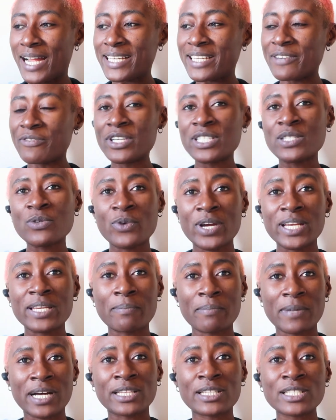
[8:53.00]
the reason why the
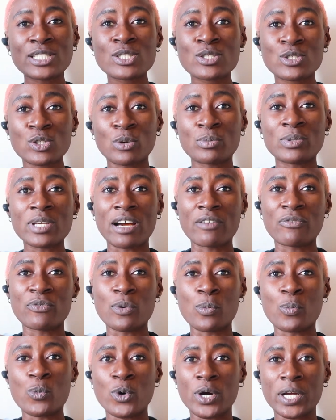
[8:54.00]
man stopped her
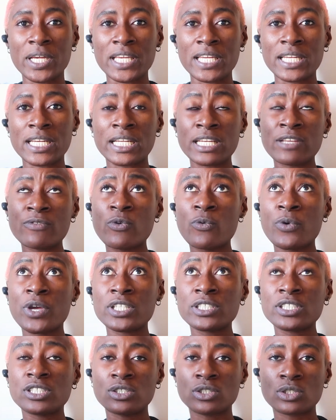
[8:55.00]
from working, and even
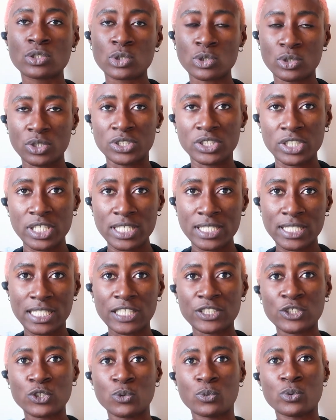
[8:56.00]
when she suggests
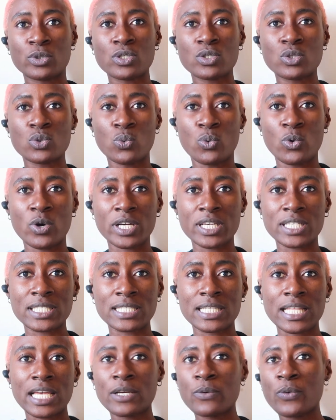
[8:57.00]
that she wants to work,
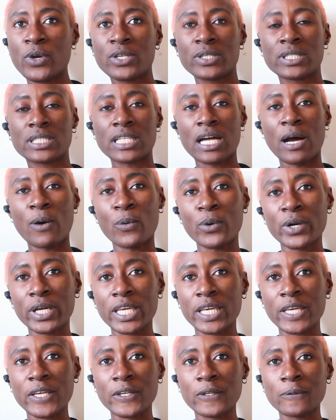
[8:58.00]
is like, when you start
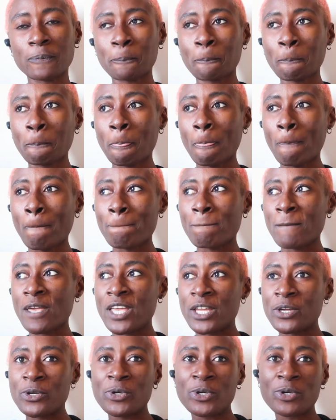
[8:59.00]
working,
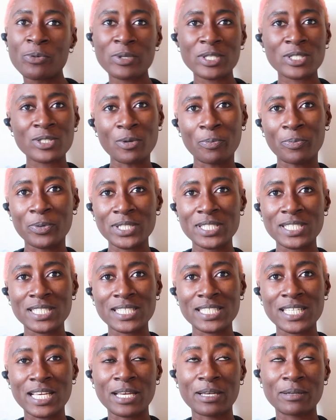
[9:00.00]
you're not going to be
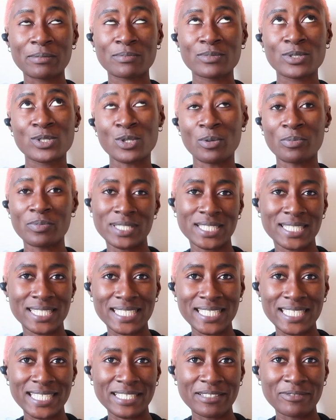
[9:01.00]

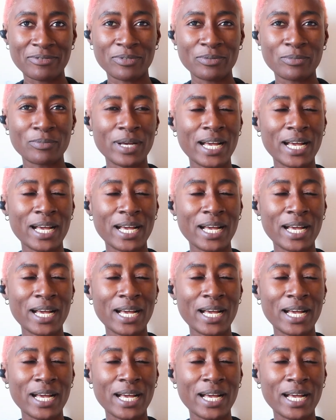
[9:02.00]
submissive.